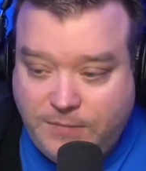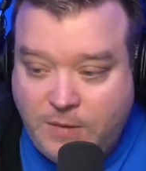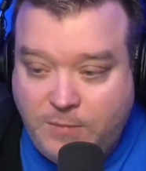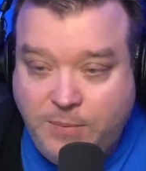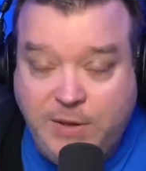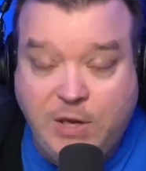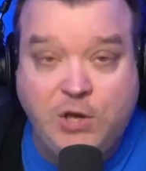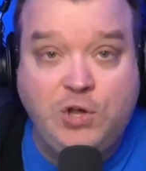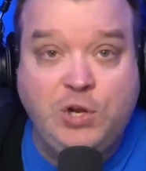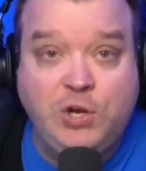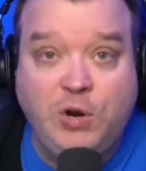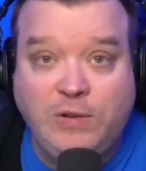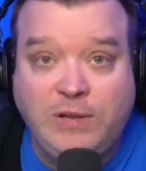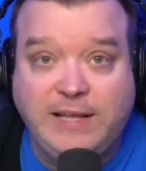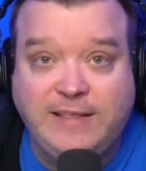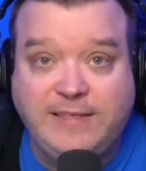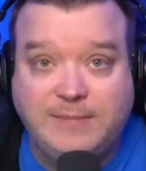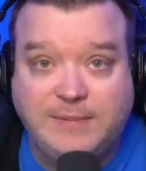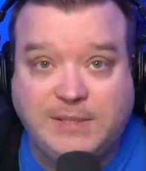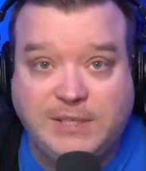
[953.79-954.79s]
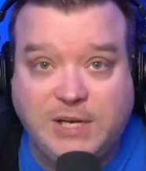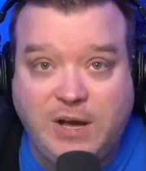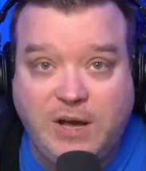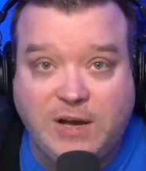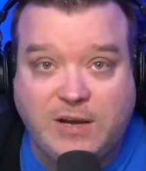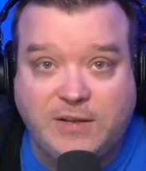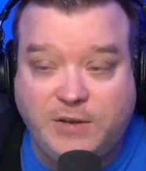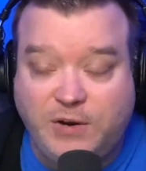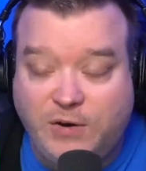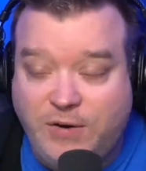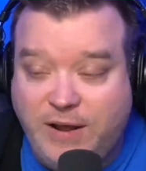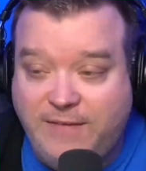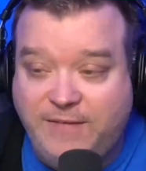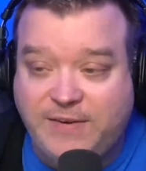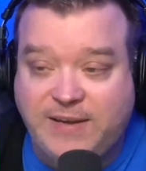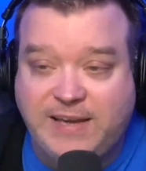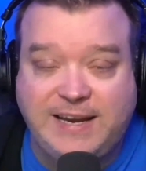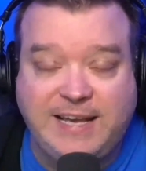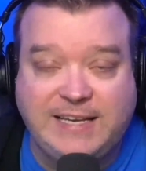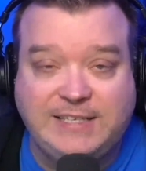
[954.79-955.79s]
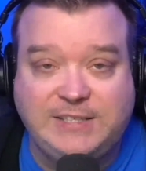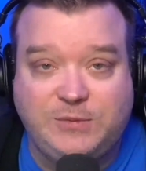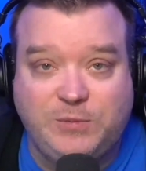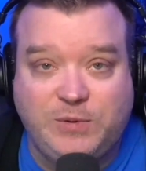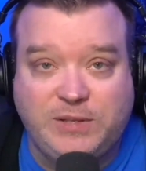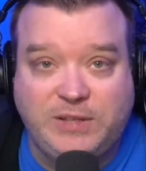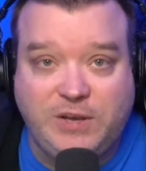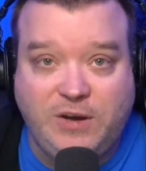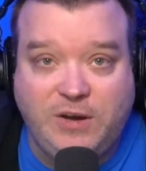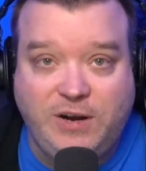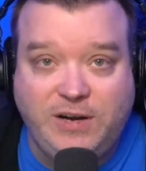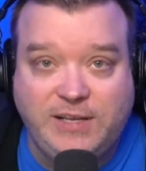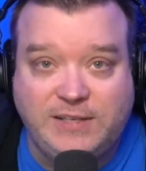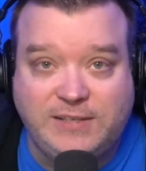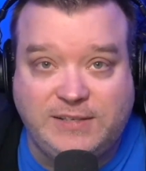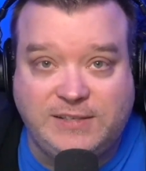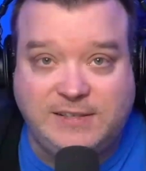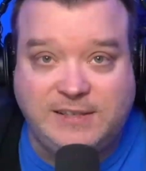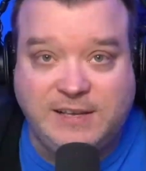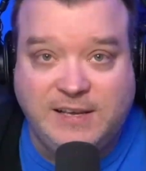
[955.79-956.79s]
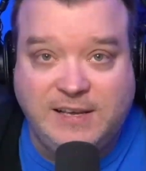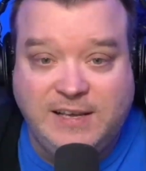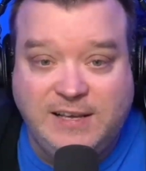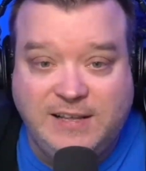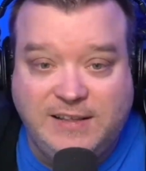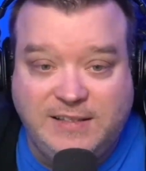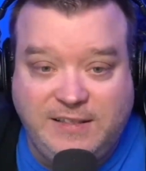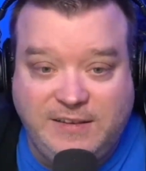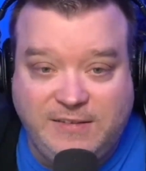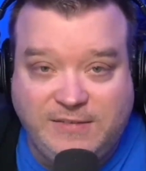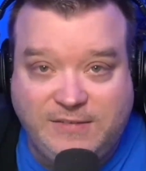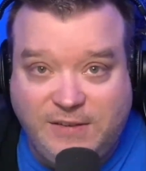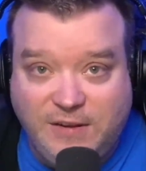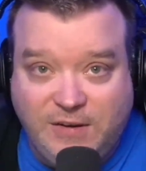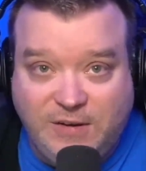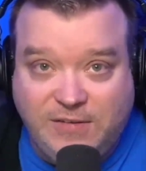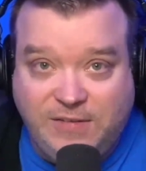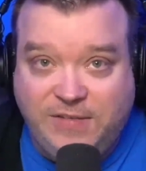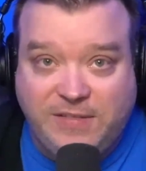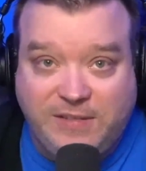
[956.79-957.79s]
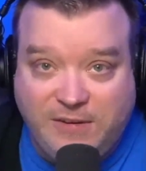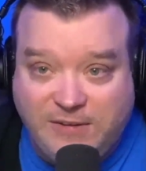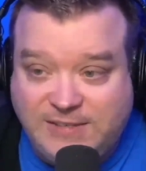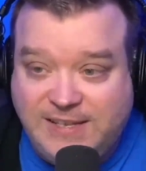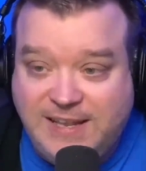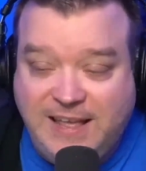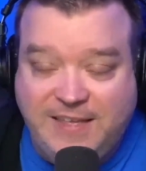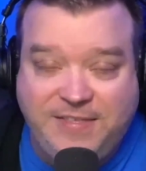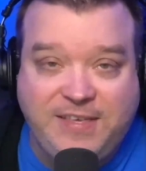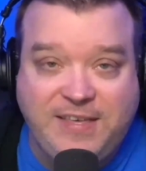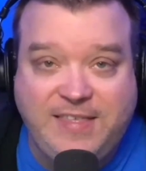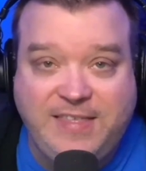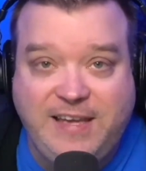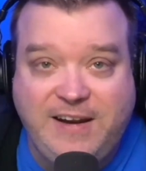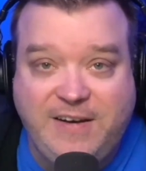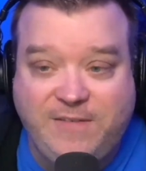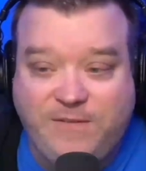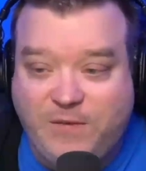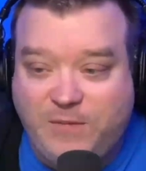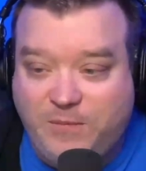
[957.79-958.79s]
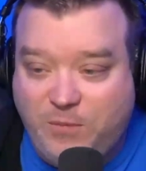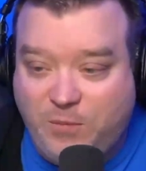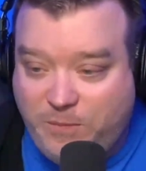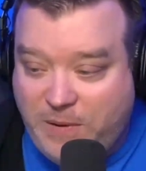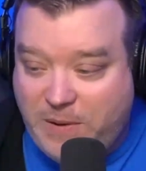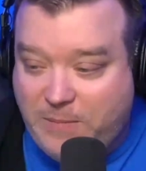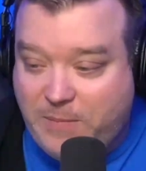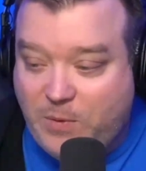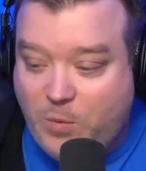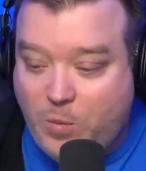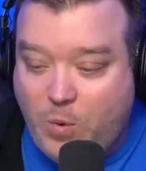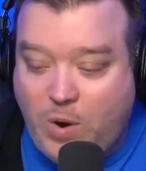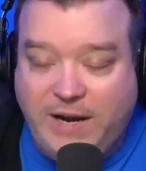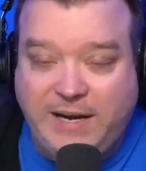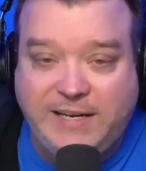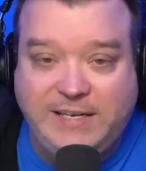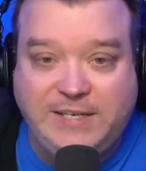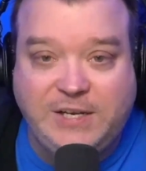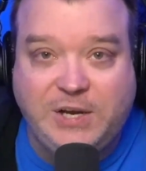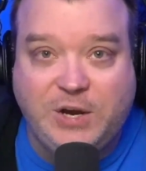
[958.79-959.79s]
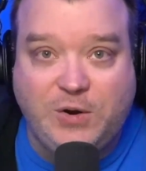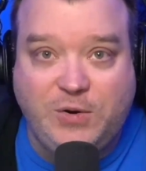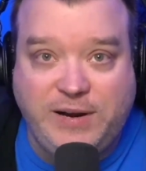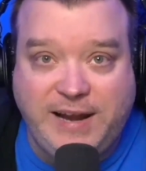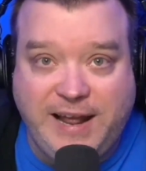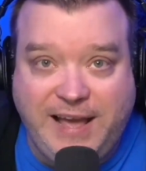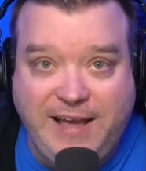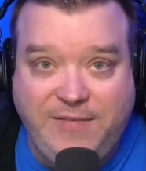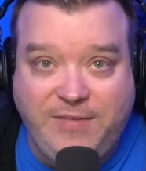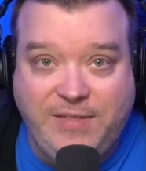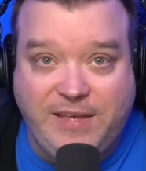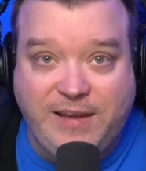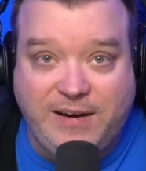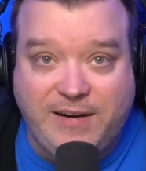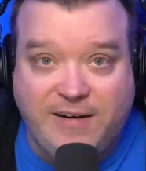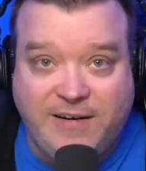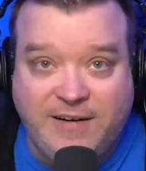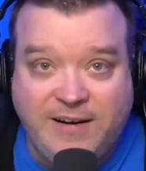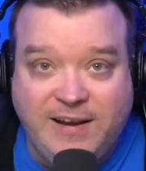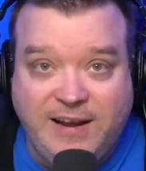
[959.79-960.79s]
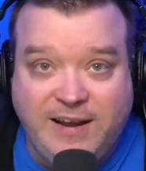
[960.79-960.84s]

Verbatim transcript: because you don't let them talk. You don't have a connection with the audience. There's no, there's nothing there for people wanting to go down there